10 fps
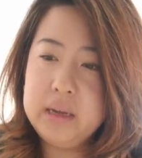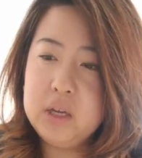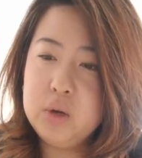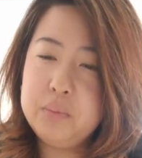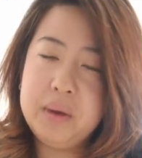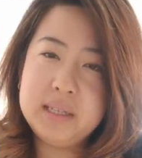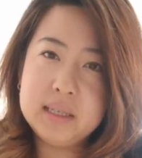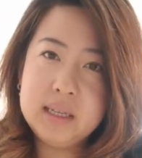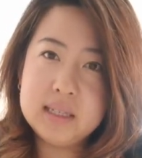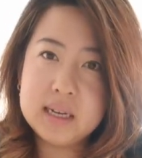
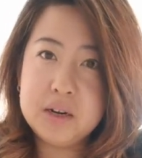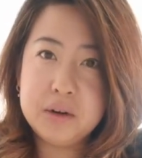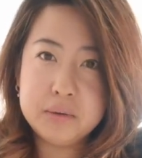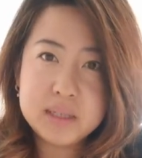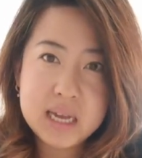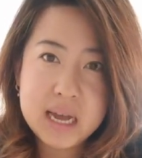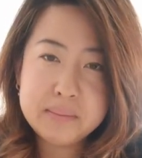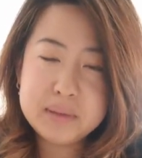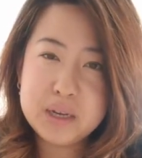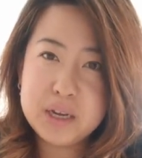It's like a notes
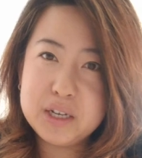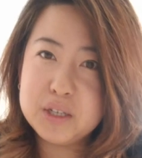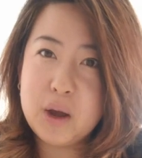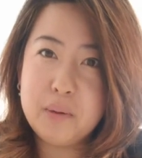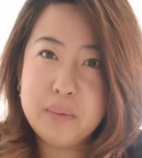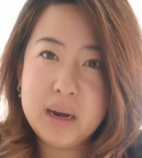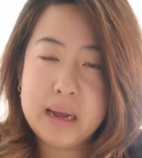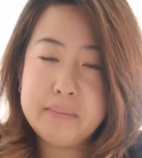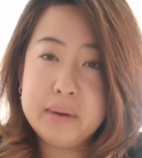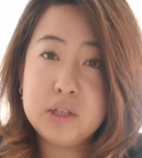app, so you could just open it
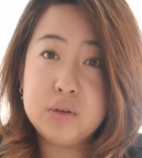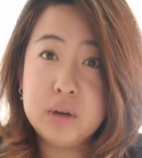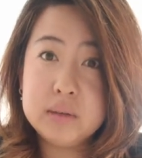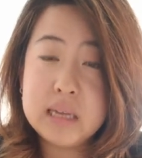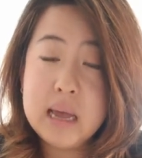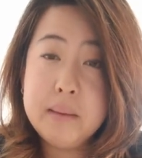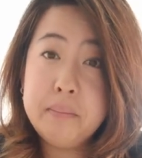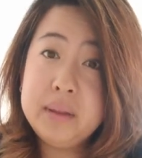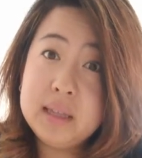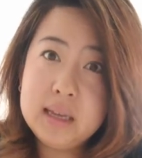up and do notes.
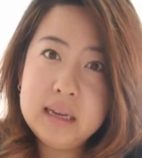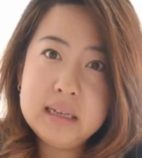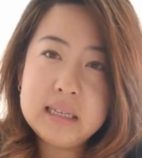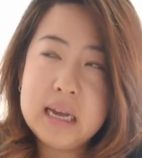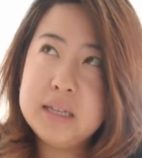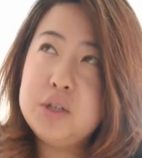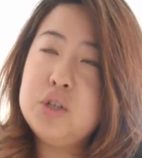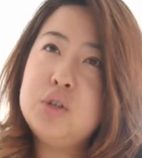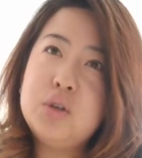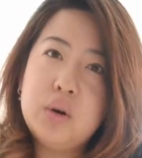But the thing is that it's
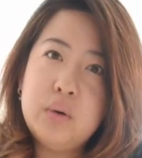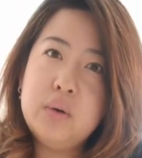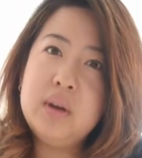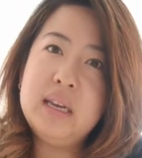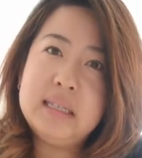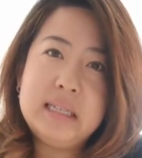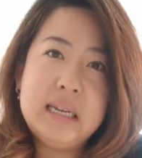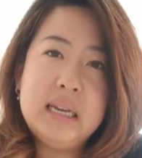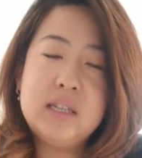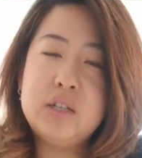just so
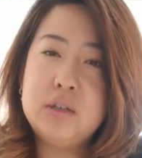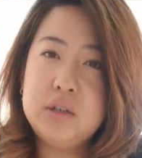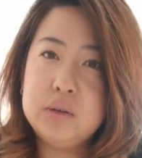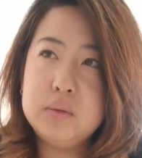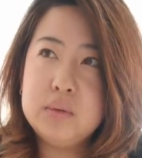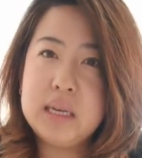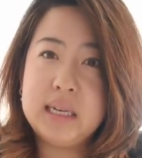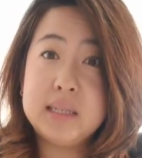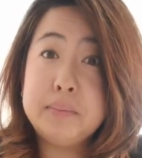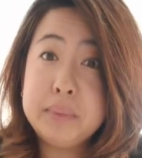easy to use,
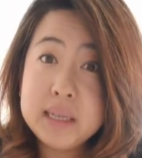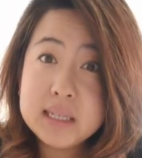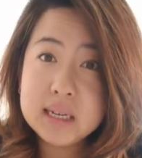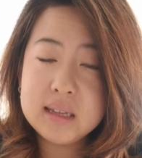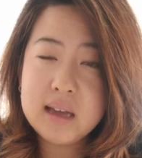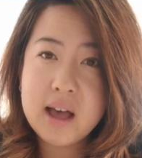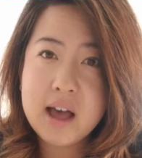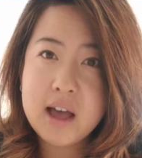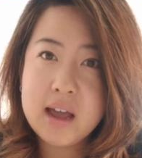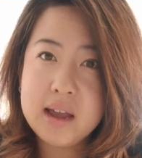and it's pleasing on the
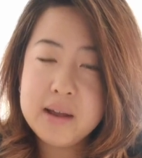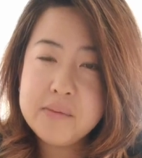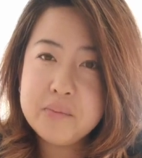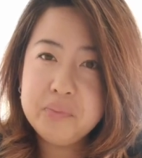eye,